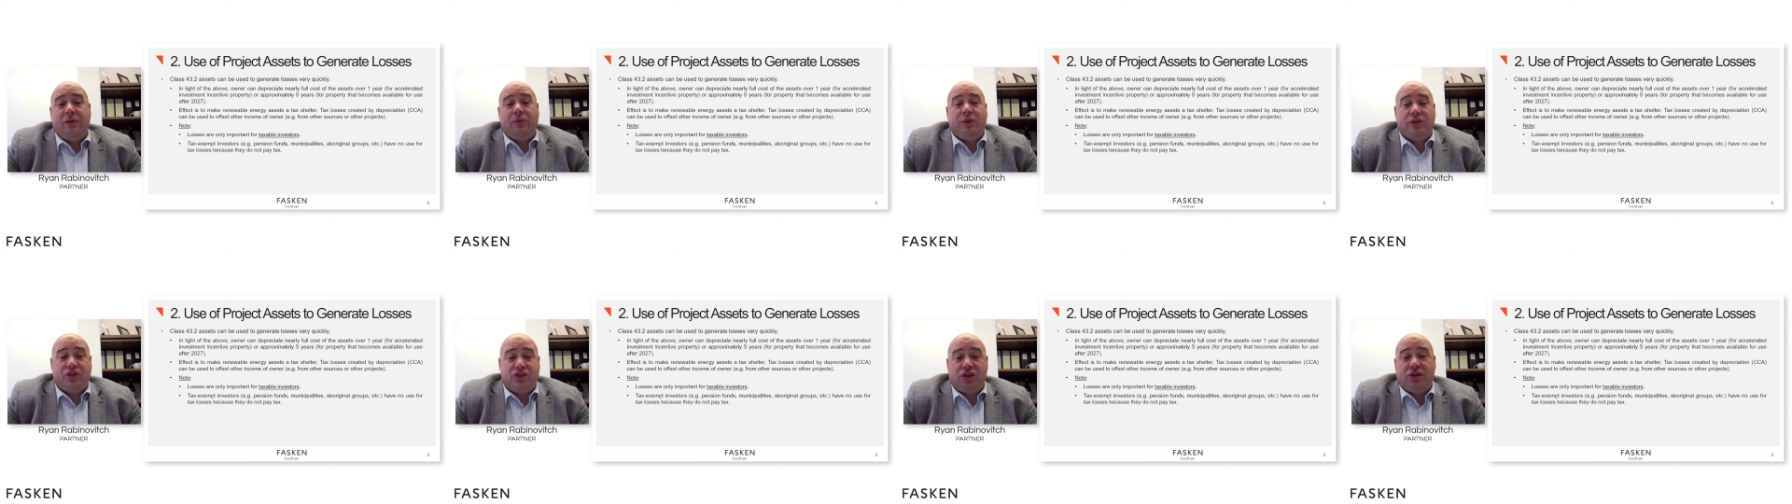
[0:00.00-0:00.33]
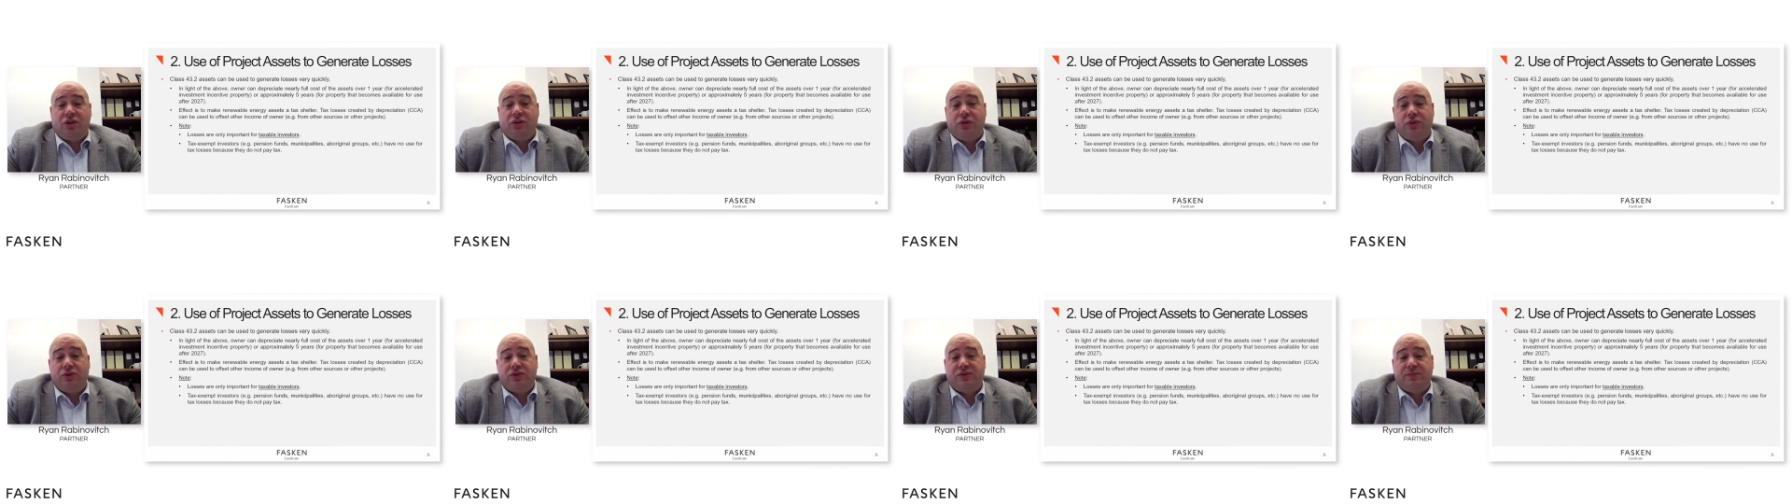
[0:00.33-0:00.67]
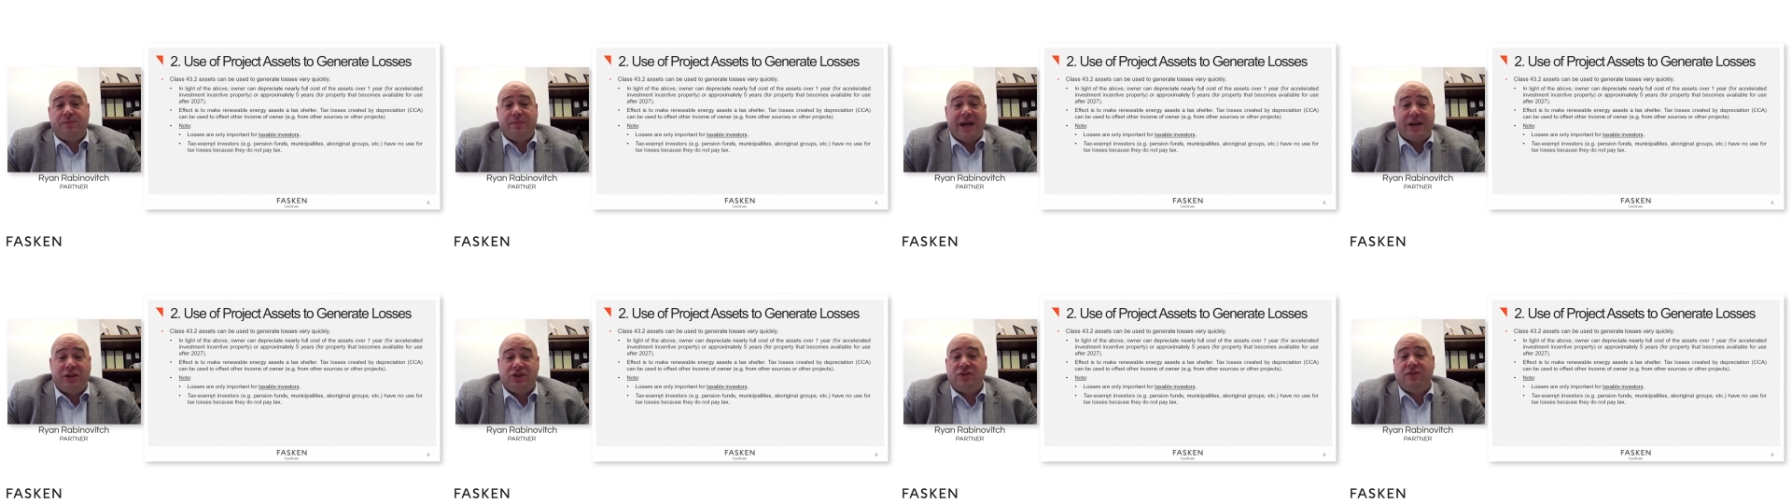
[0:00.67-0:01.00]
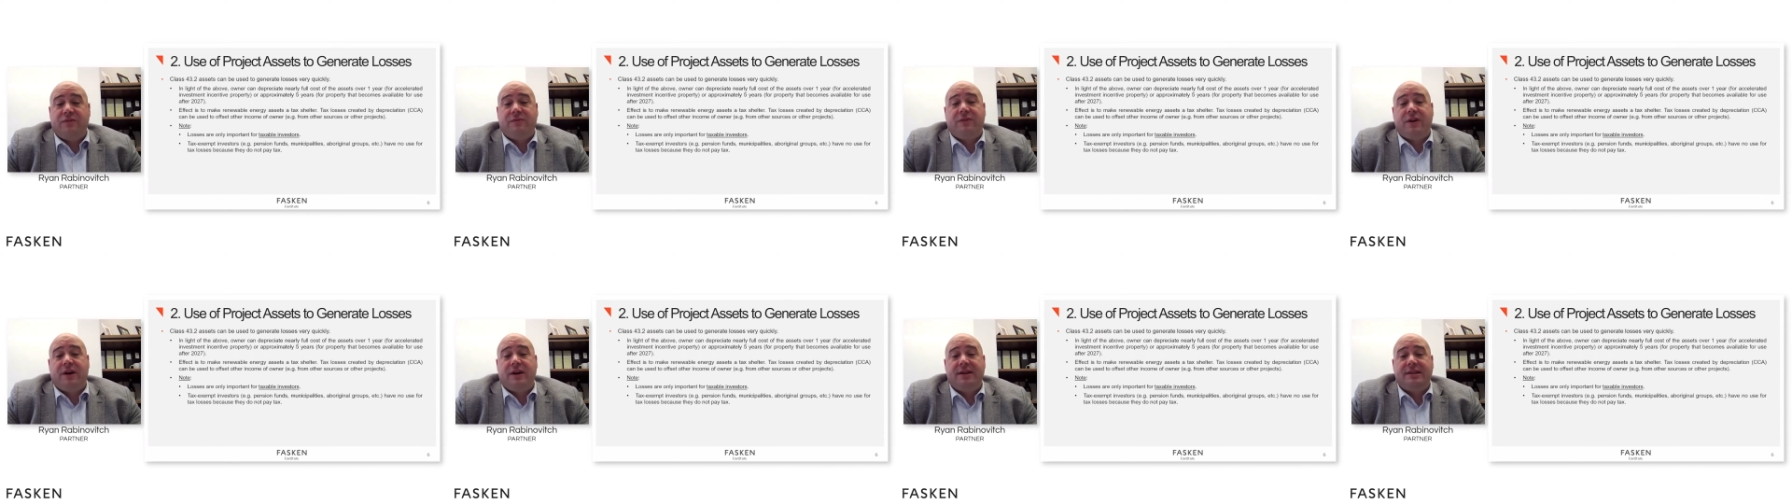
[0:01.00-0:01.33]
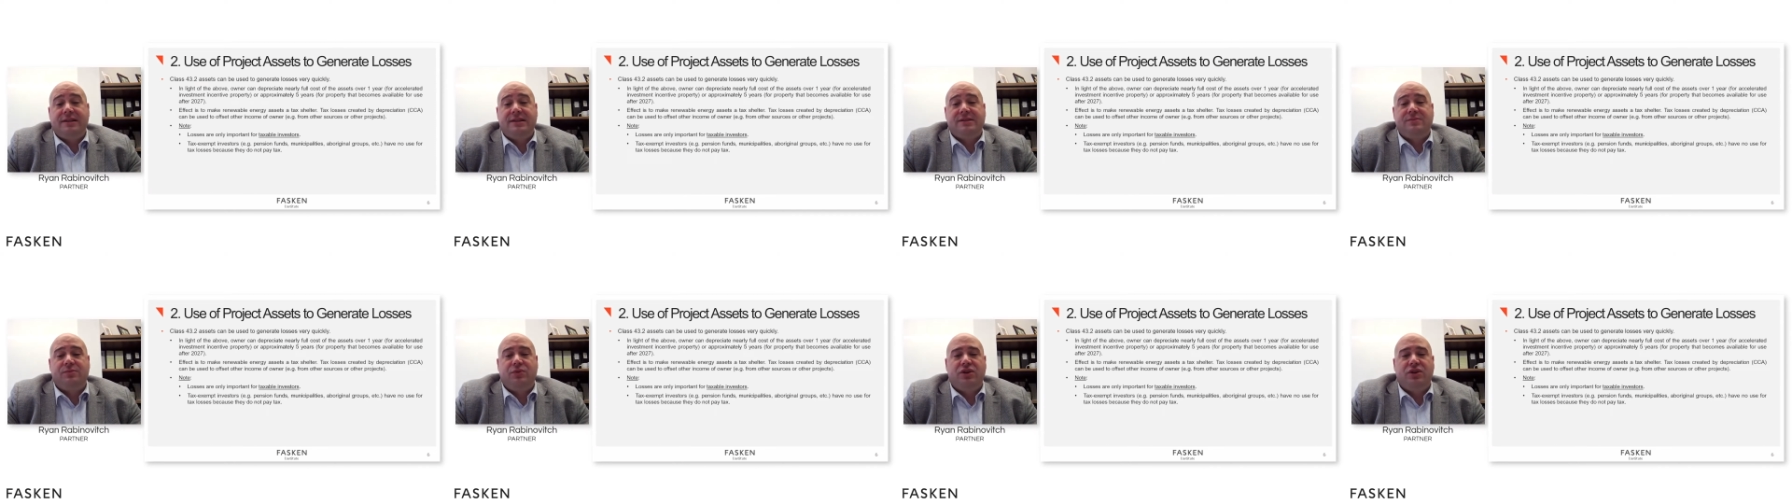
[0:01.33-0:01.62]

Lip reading: which includes pension funds,